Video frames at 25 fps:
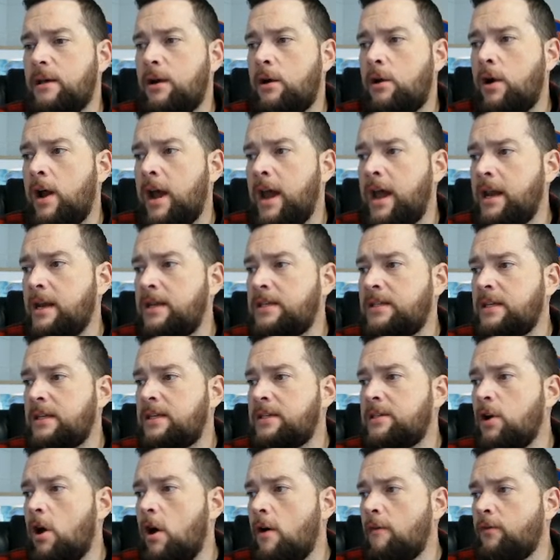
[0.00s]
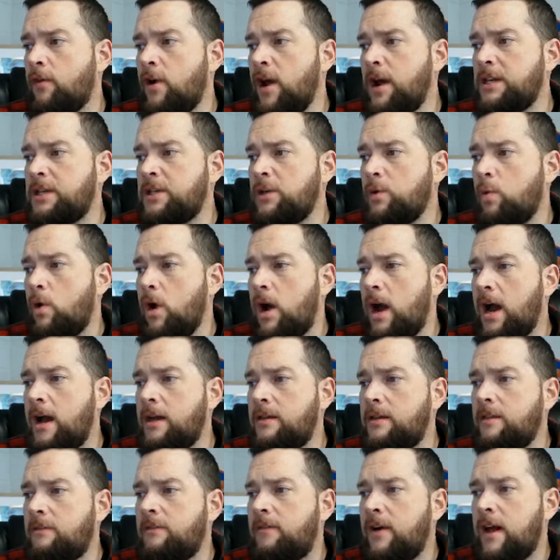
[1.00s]
All right, it says solve for x and y,
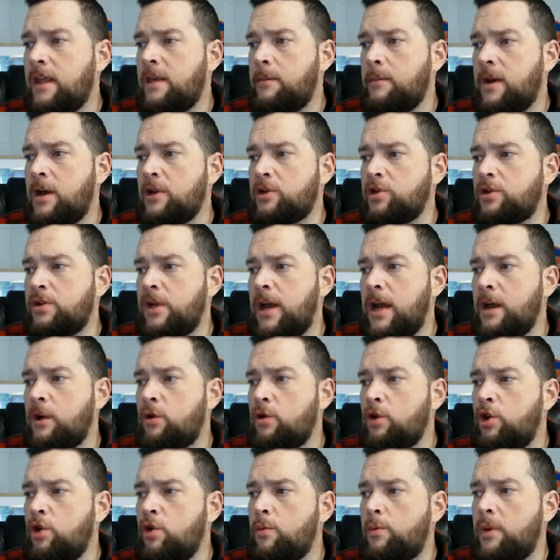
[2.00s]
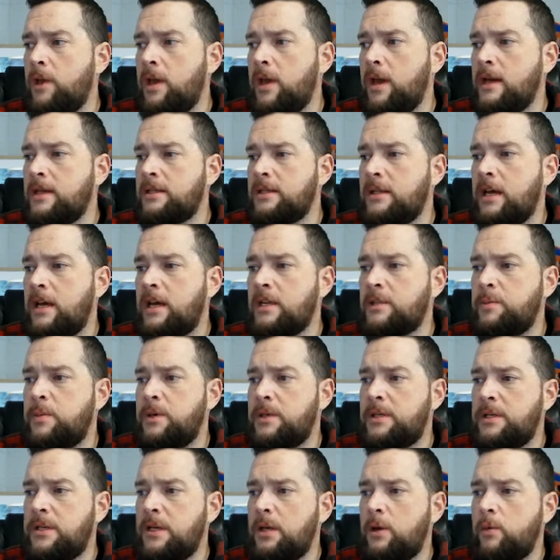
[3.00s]
then find the measures of angle QPS and
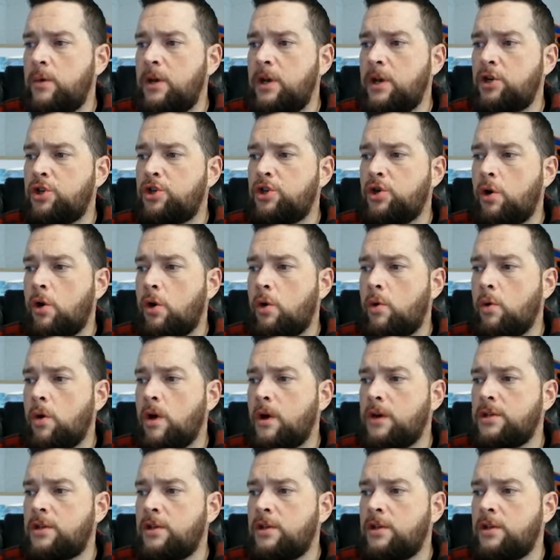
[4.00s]
SPT when you show our work.